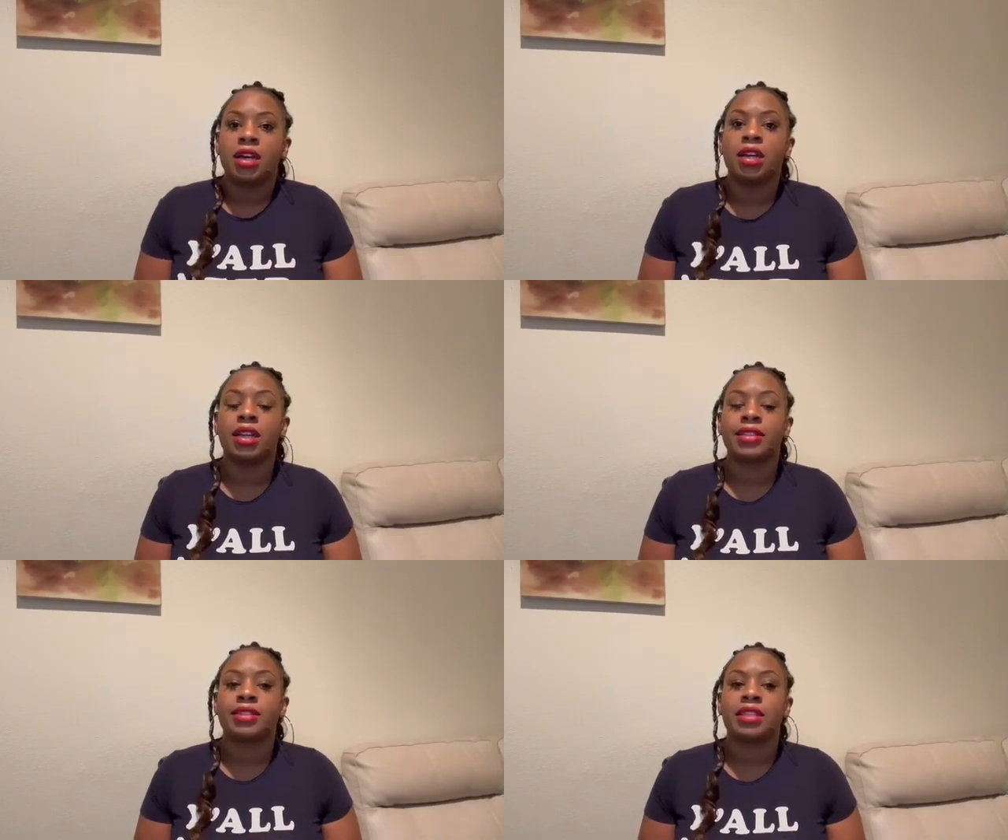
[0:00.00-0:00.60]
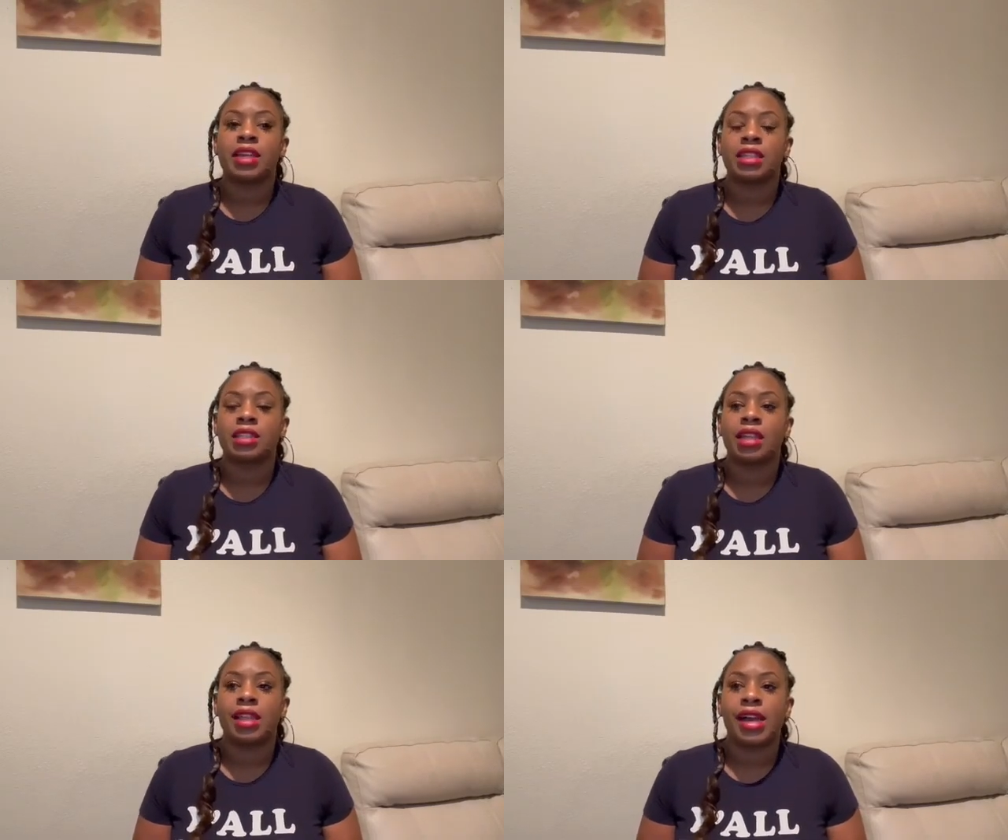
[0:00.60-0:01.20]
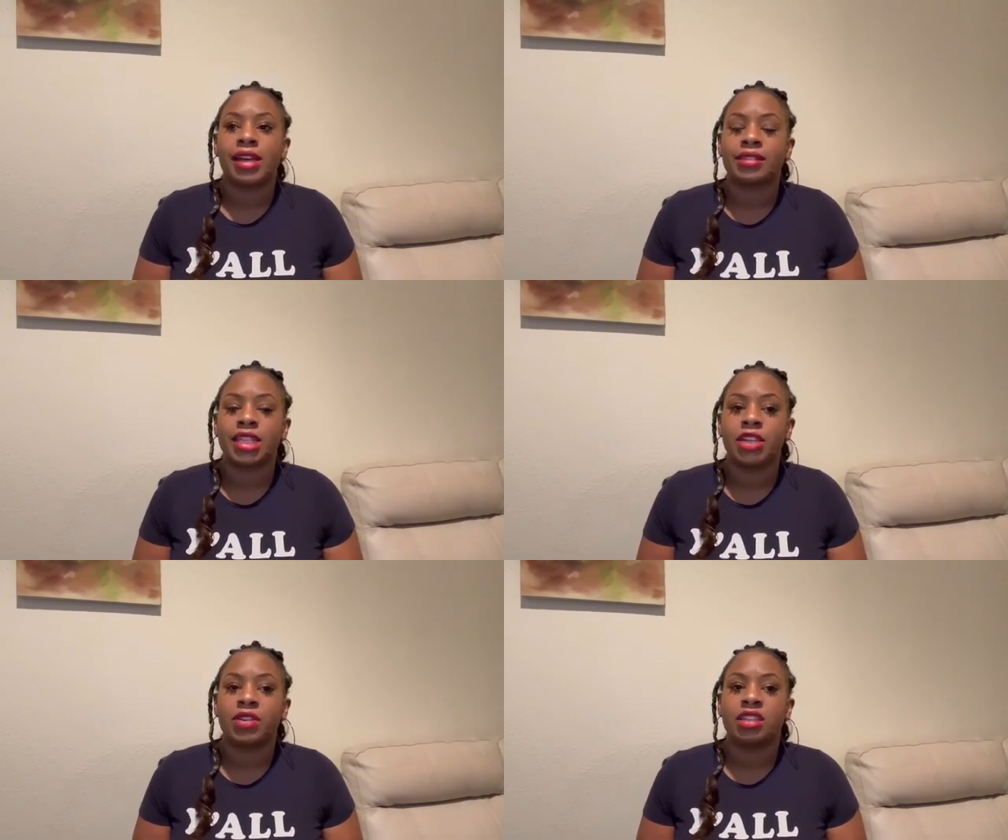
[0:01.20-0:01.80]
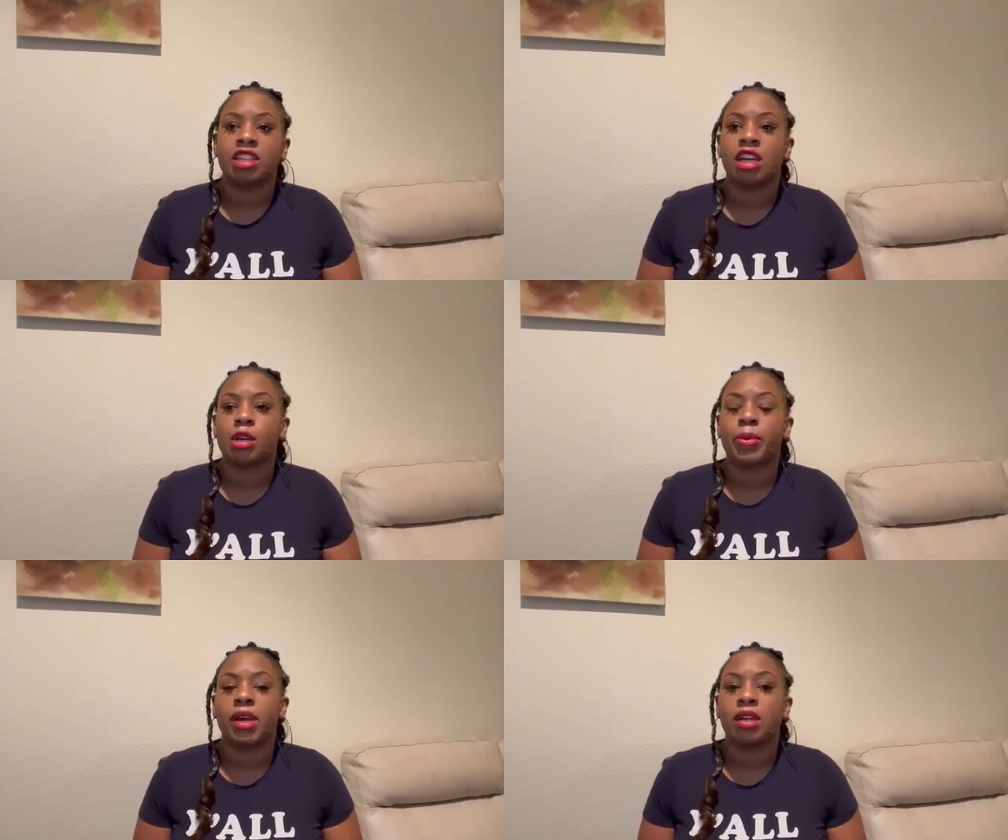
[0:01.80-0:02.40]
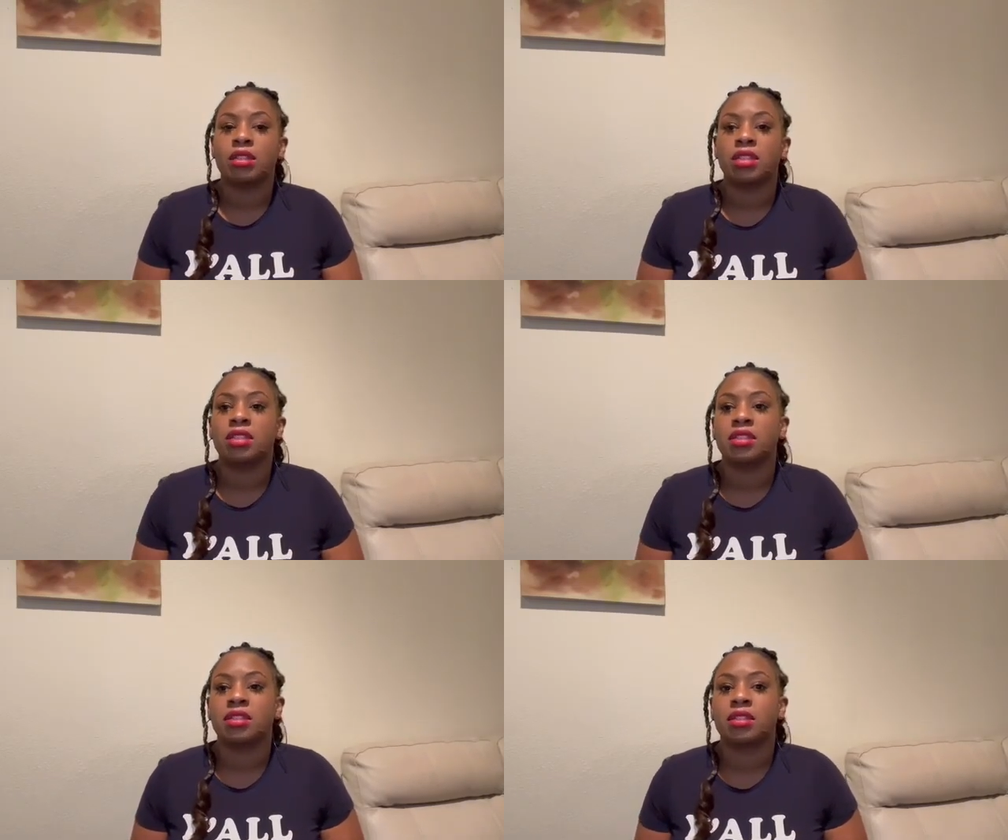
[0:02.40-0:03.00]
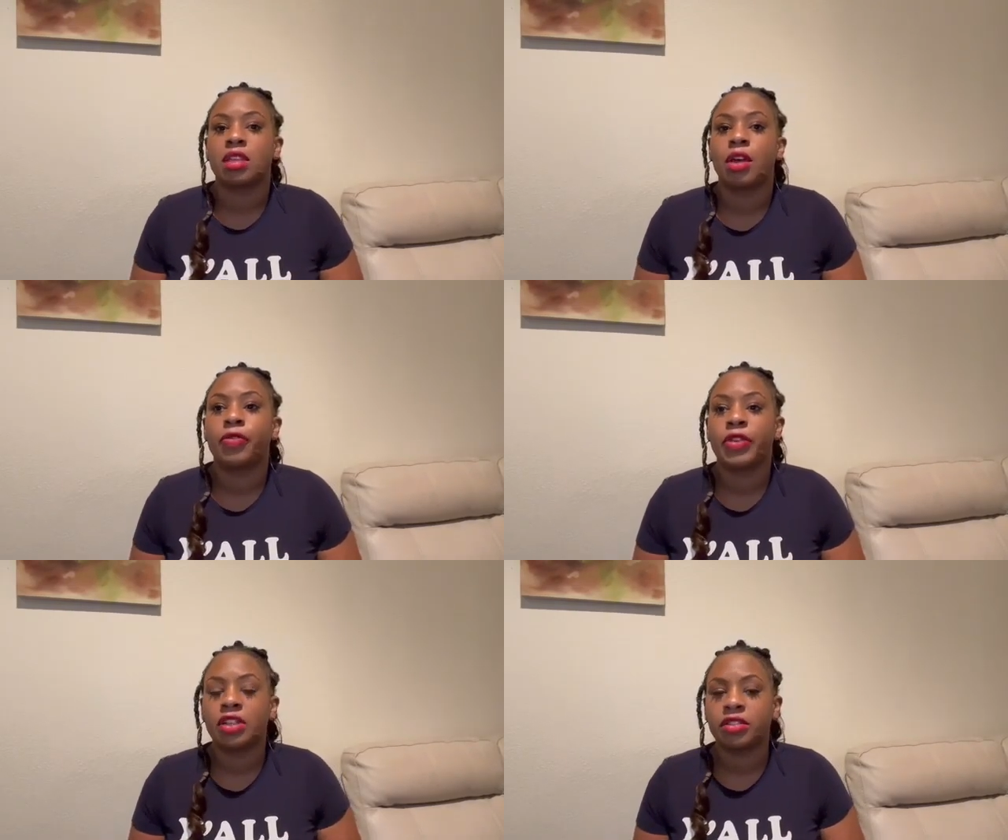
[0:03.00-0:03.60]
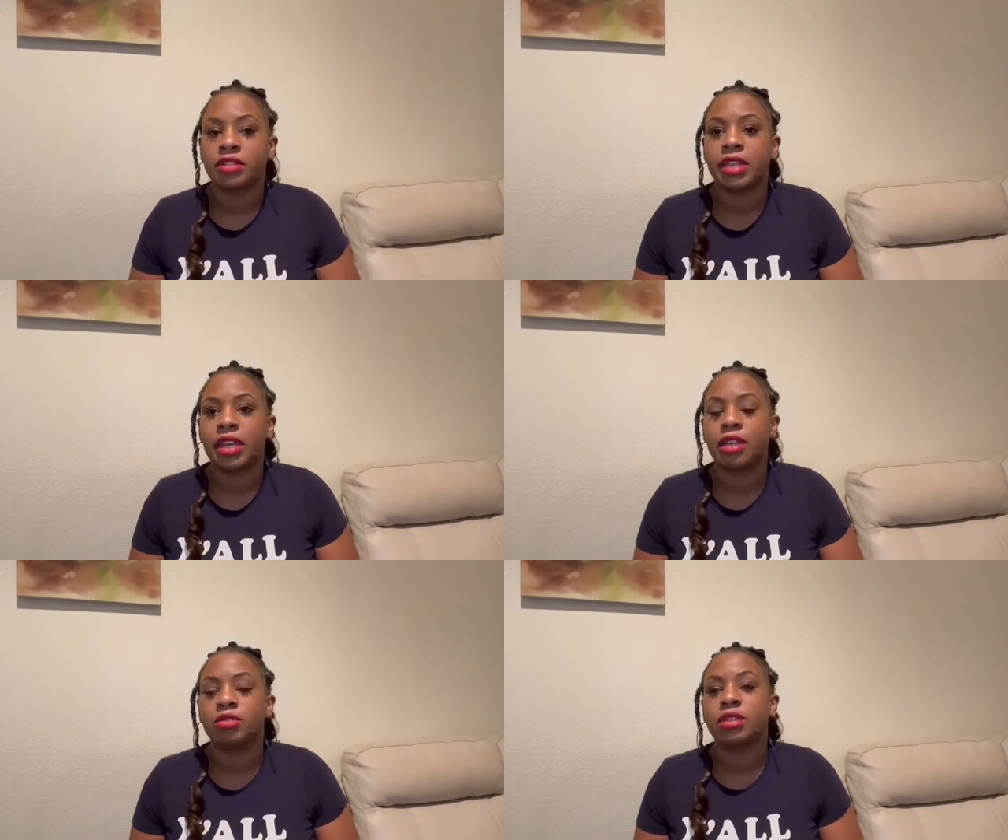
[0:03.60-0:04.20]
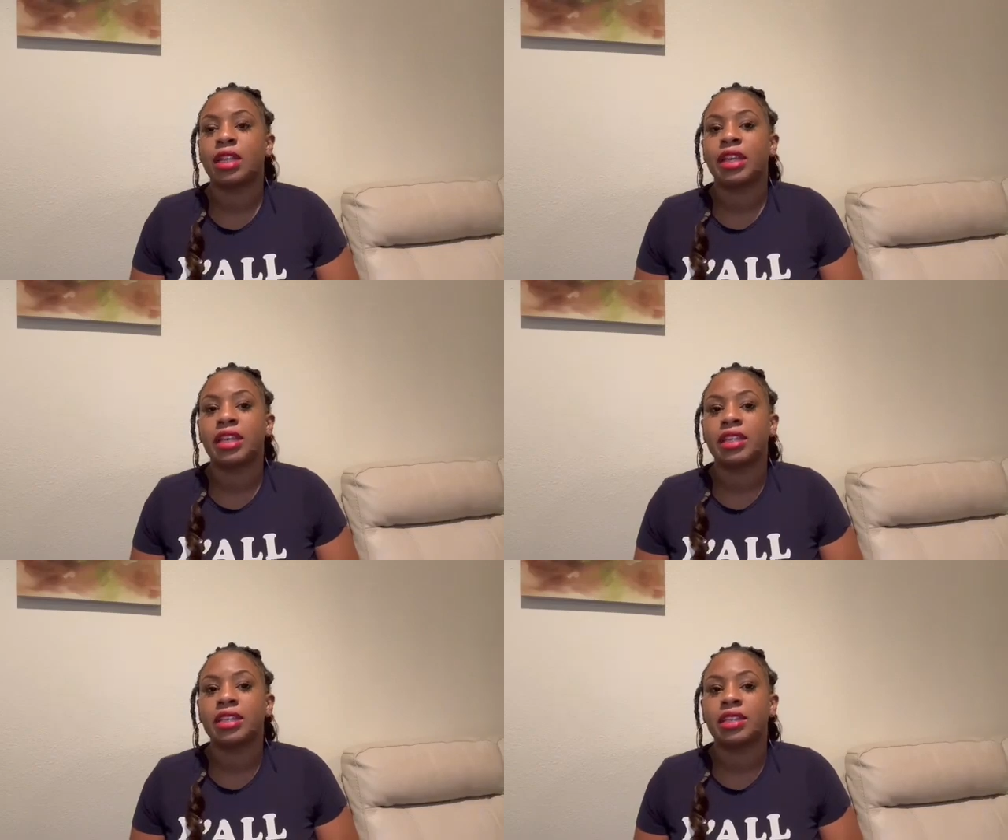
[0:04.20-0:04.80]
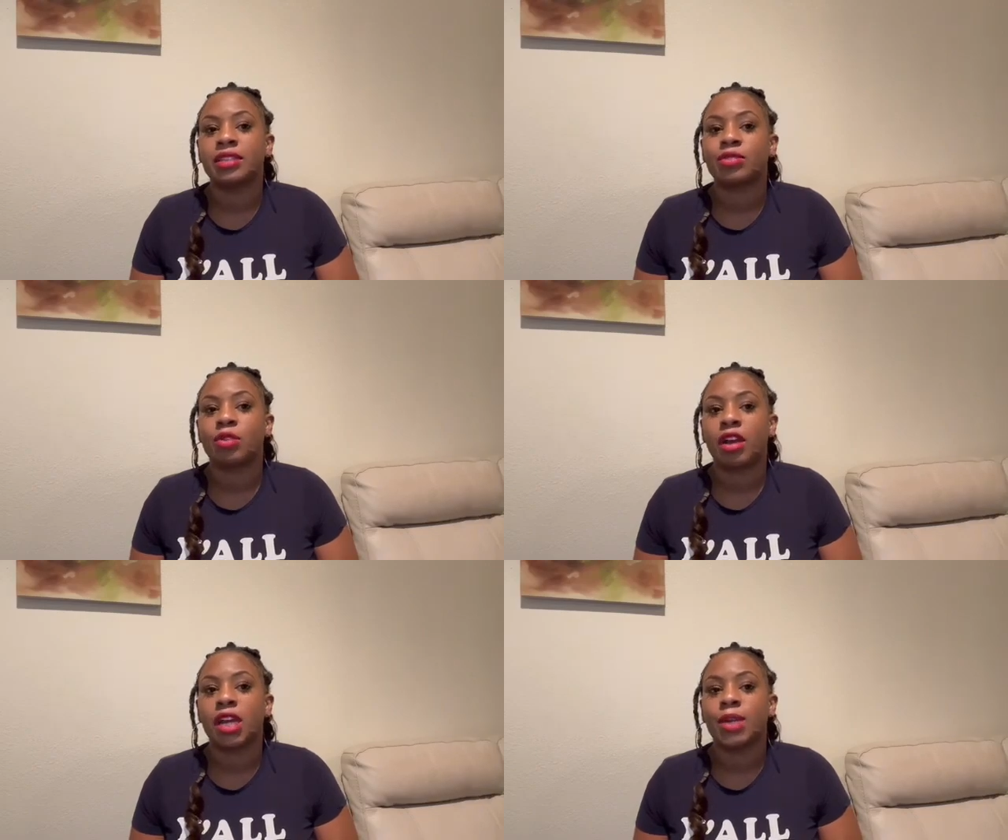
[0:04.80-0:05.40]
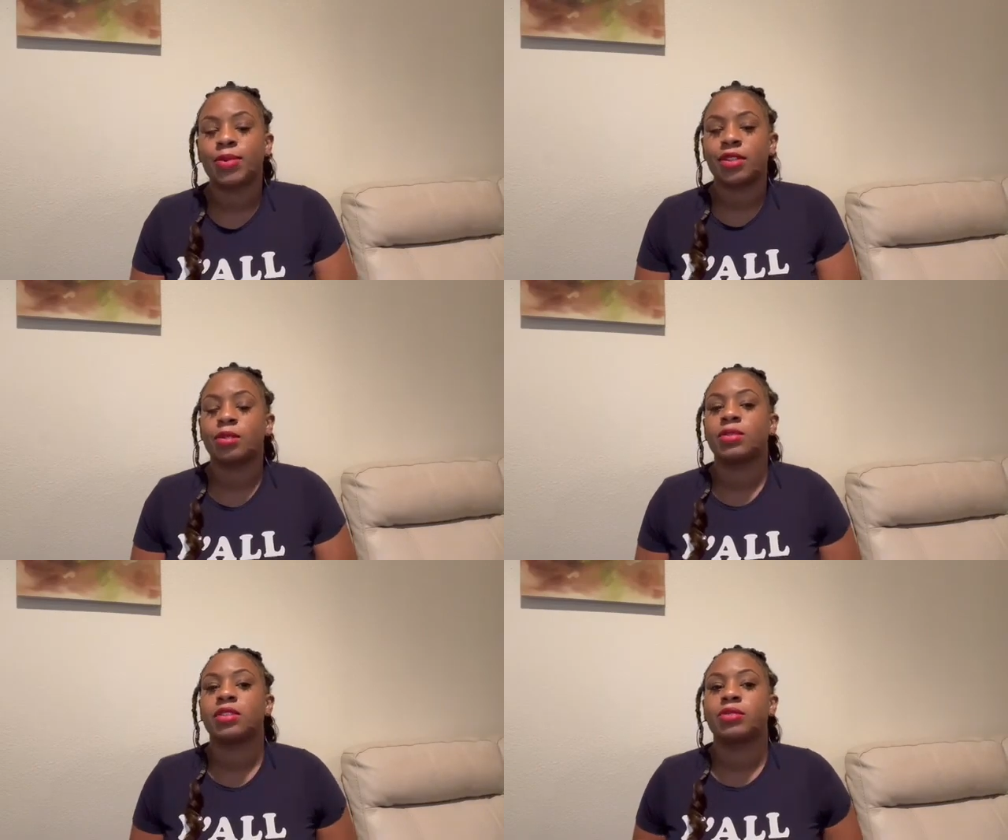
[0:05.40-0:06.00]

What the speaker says: Let's see. I think the last date we got to talk about is Phil's date with the ladies, right? Because let me see.